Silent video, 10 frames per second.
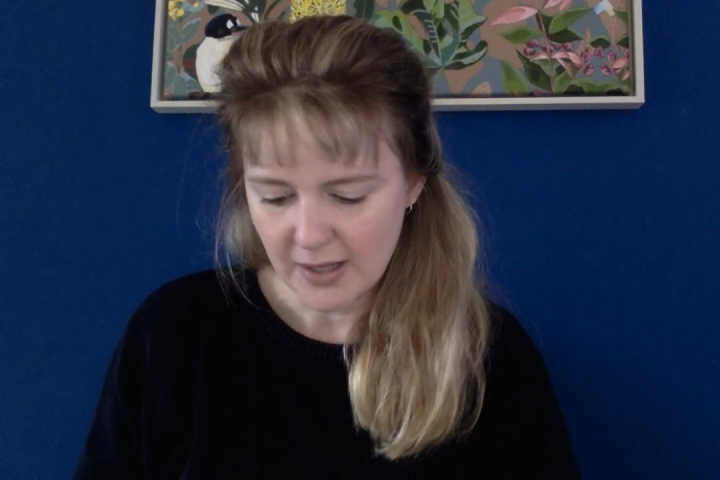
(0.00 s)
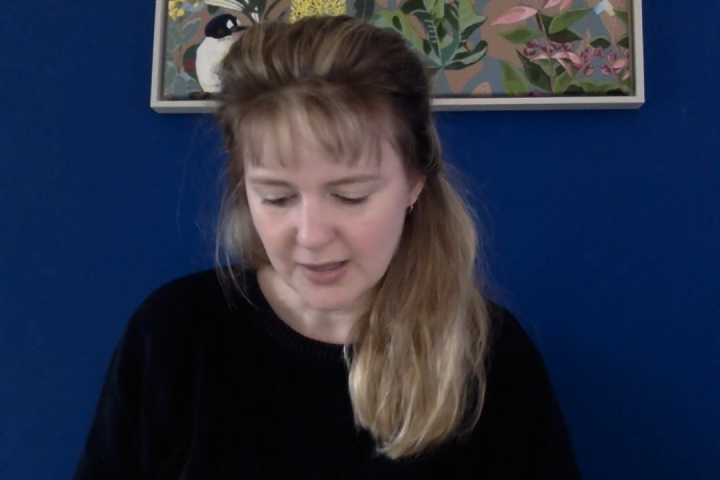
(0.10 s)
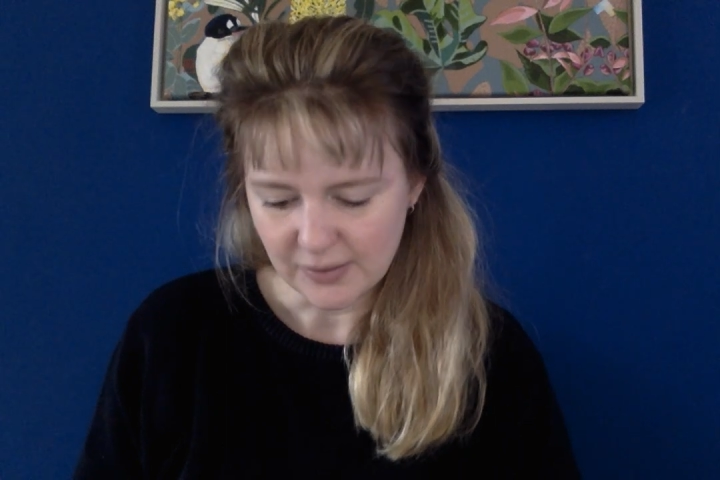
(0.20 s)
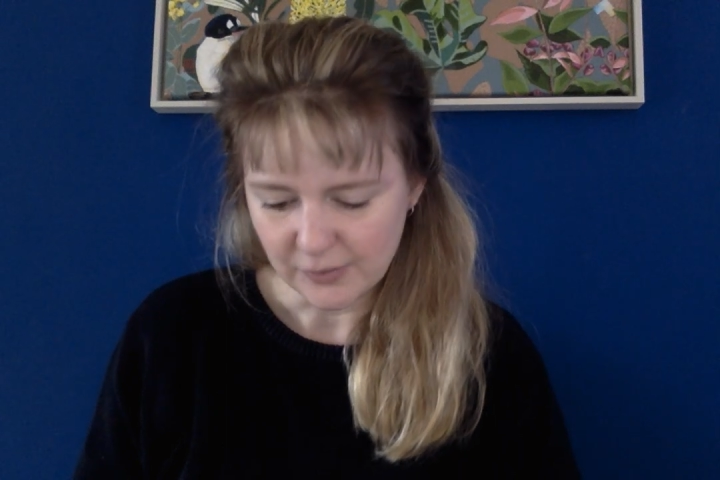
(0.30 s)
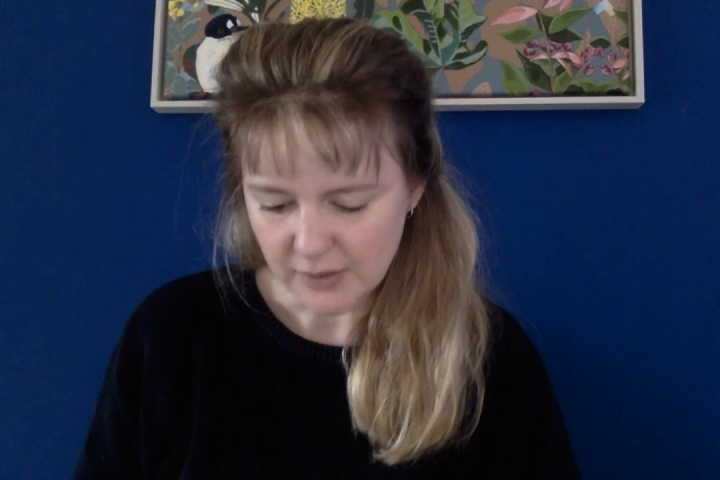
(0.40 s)

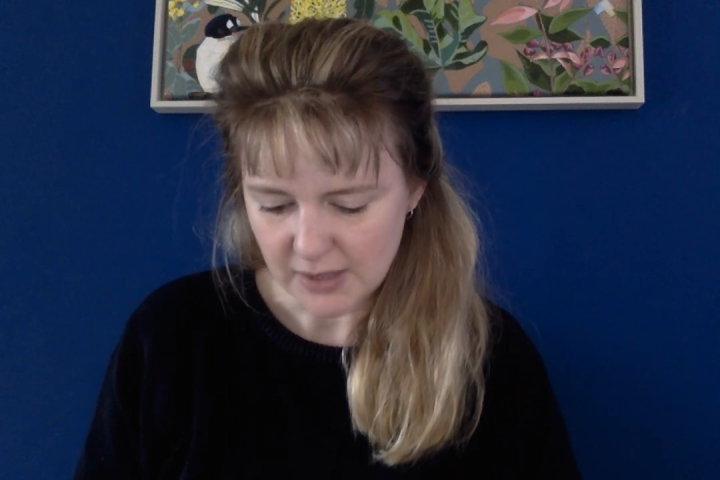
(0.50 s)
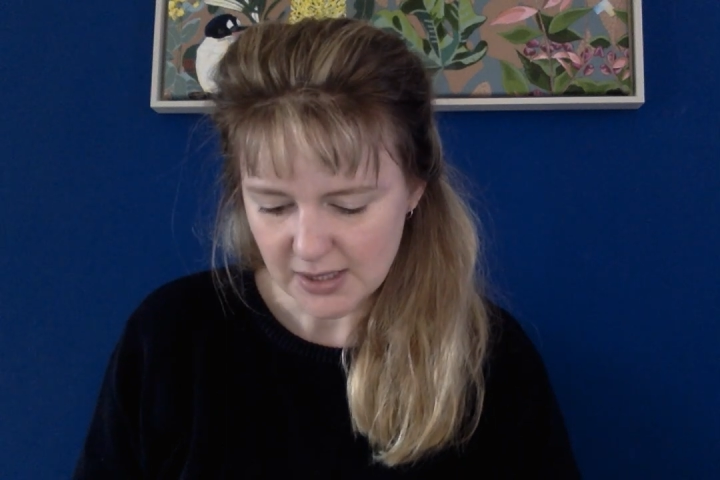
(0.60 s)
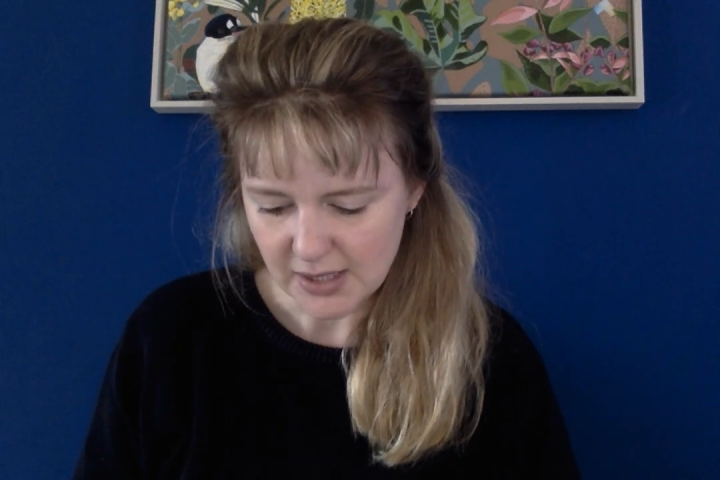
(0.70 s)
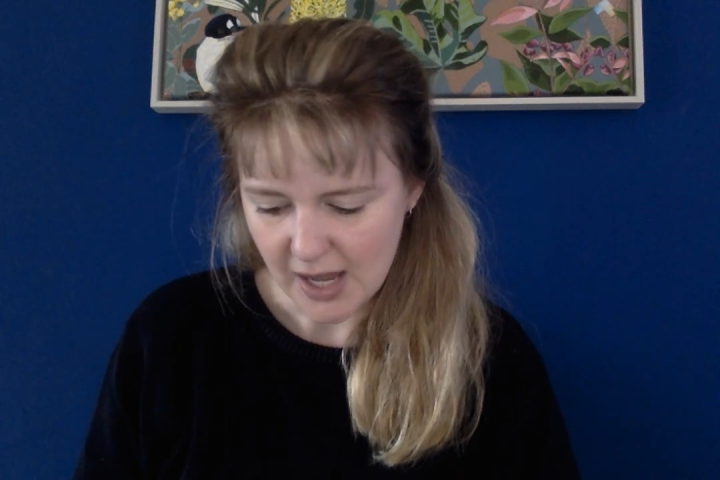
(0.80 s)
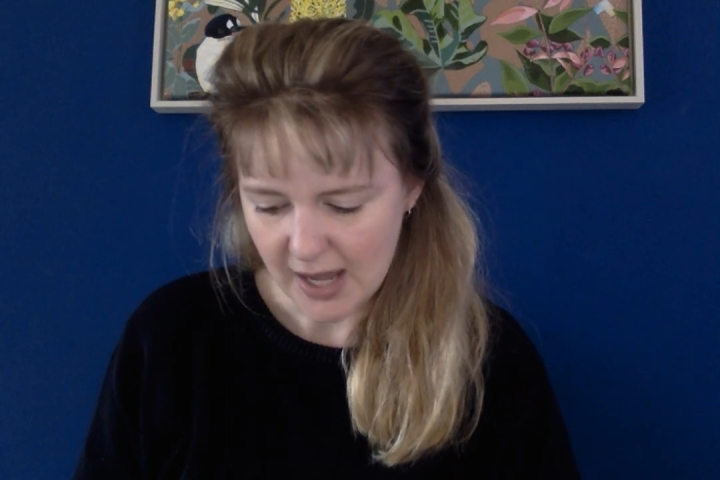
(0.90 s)
different
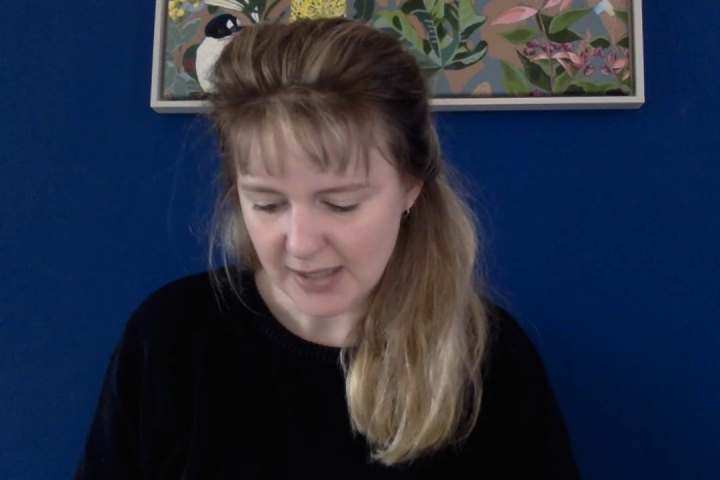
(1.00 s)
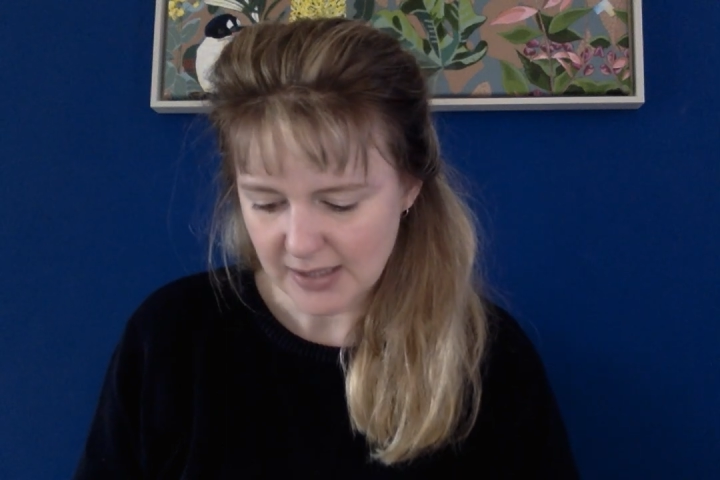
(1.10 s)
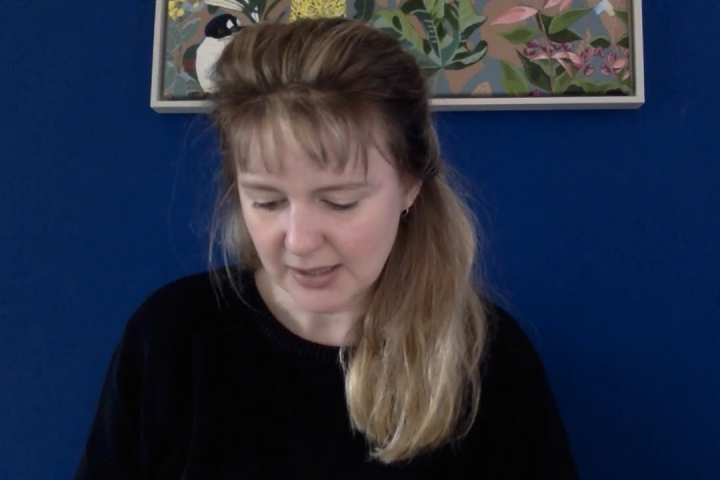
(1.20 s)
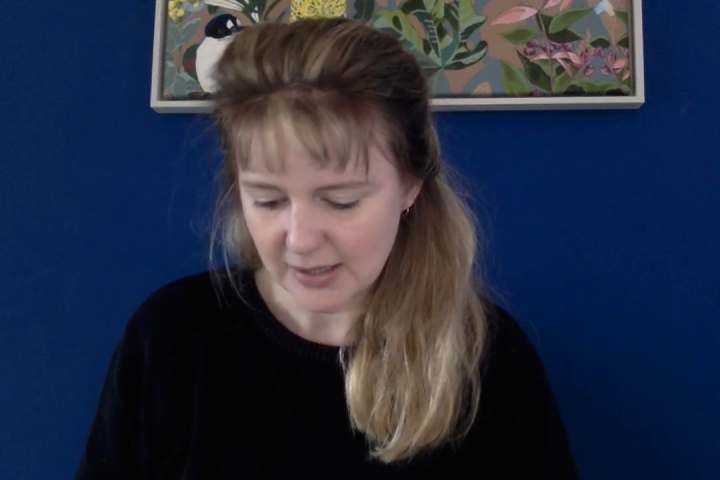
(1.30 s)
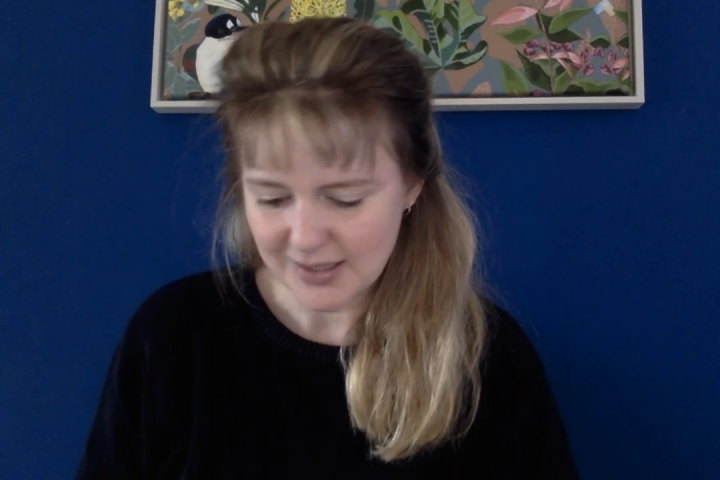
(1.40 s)

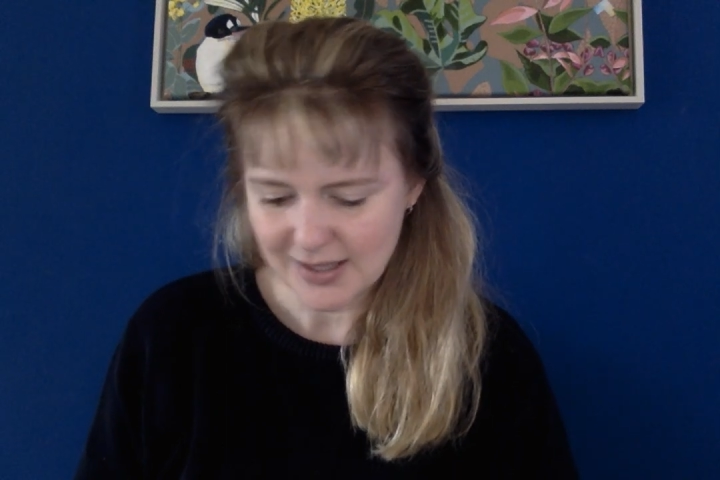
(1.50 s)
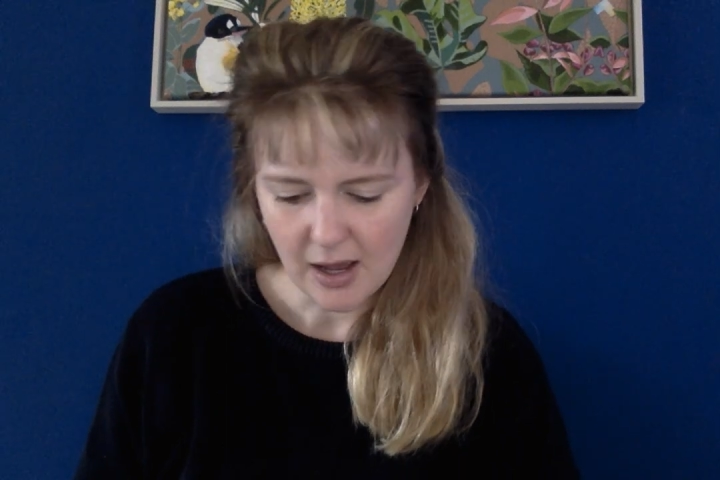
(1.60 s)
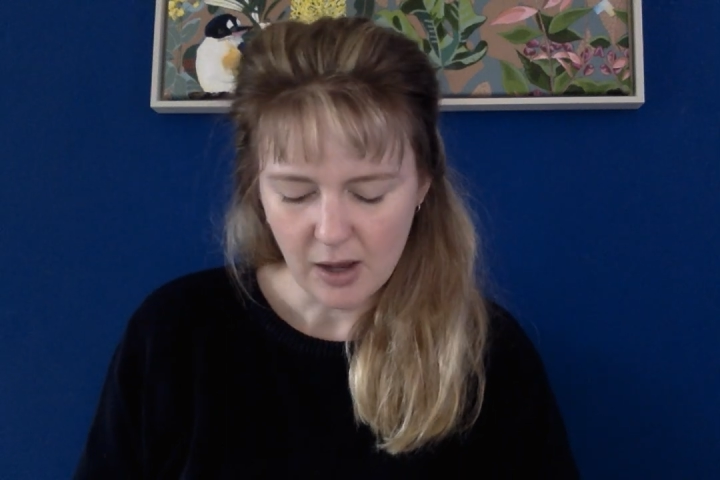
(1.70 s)
sizes,